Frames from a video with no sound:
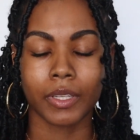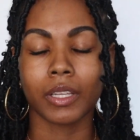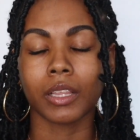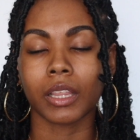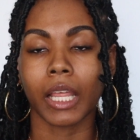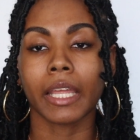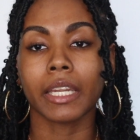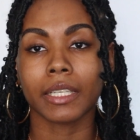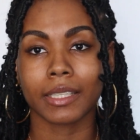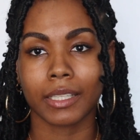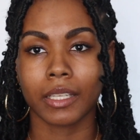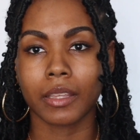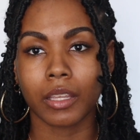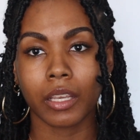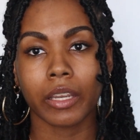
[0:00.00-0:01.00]
let it
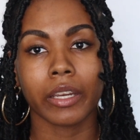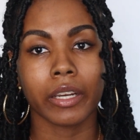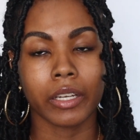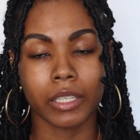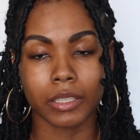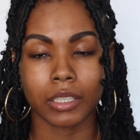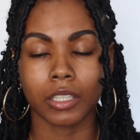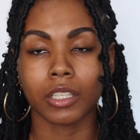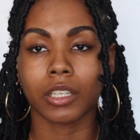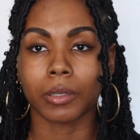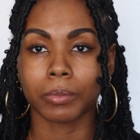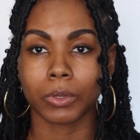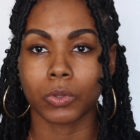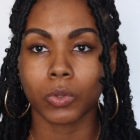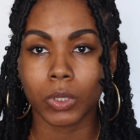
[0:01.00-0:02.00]
sit there until it
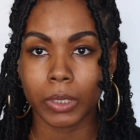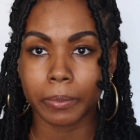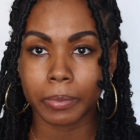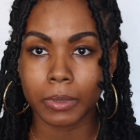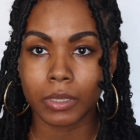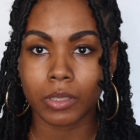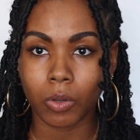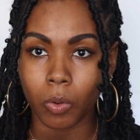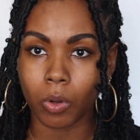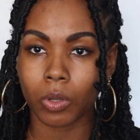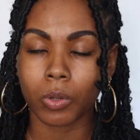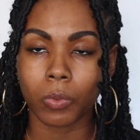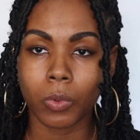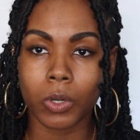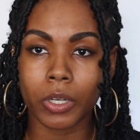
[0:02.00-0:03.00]
absorbs all the
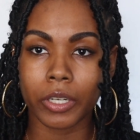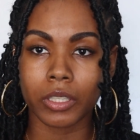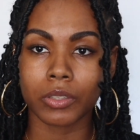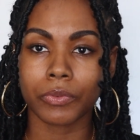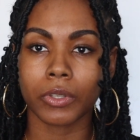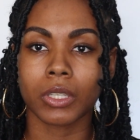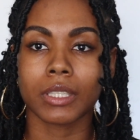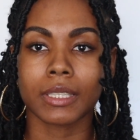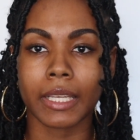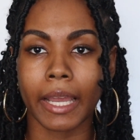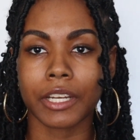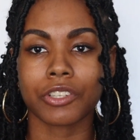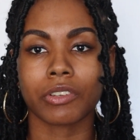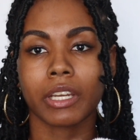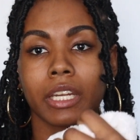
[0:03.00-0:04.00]
water, is fully
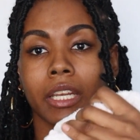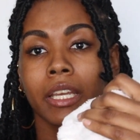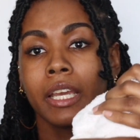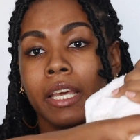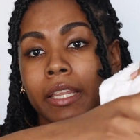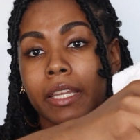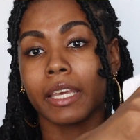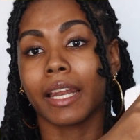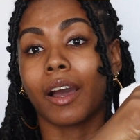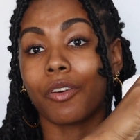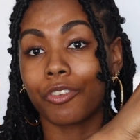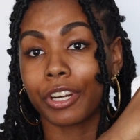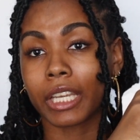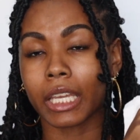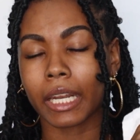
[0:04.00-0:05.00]
saturated, then I'll
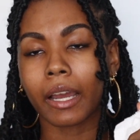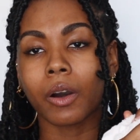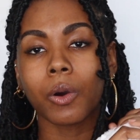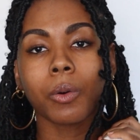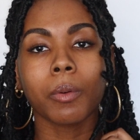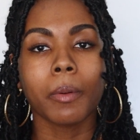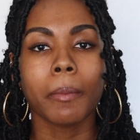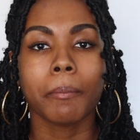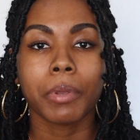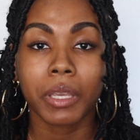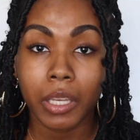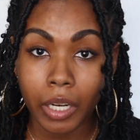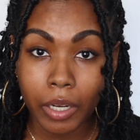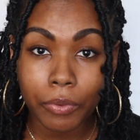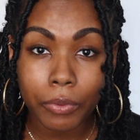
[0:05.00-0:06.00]
wring it out. Be
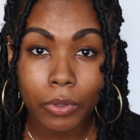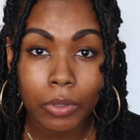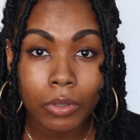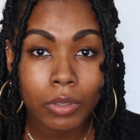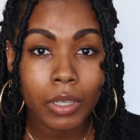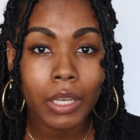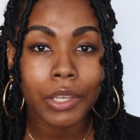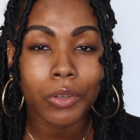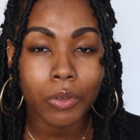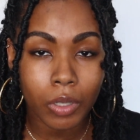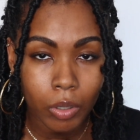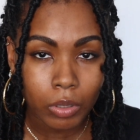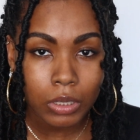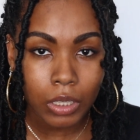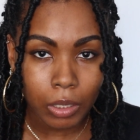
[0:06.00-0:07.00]
careful, you
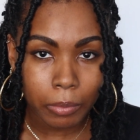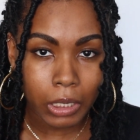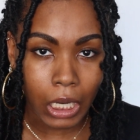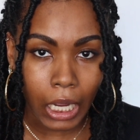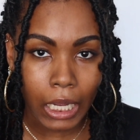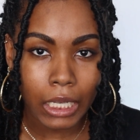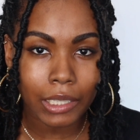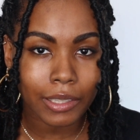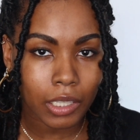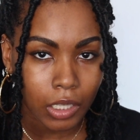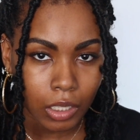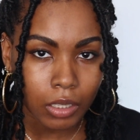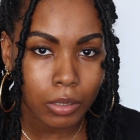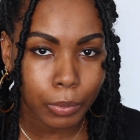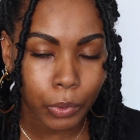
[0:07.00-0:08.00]
know it's gonna be hot, it
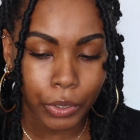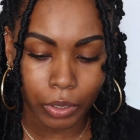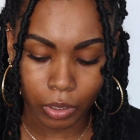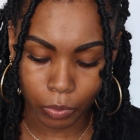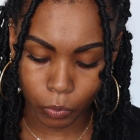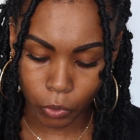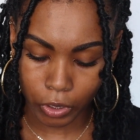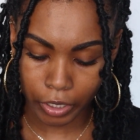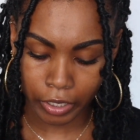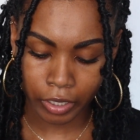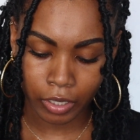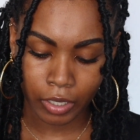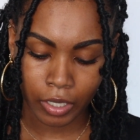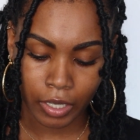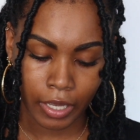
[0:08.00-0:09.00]
is boiling water.
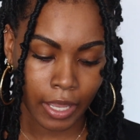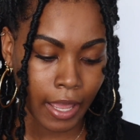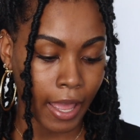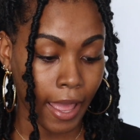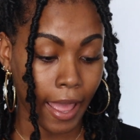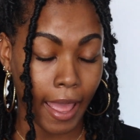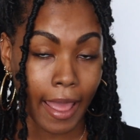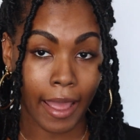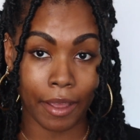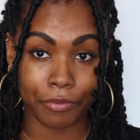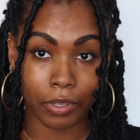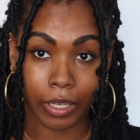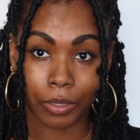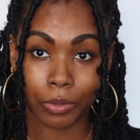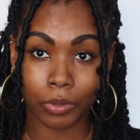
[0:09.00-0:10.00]

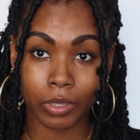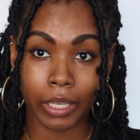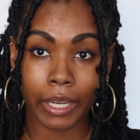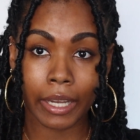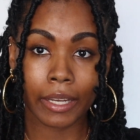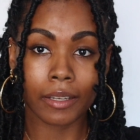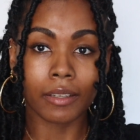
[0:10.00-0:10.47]
After I do that,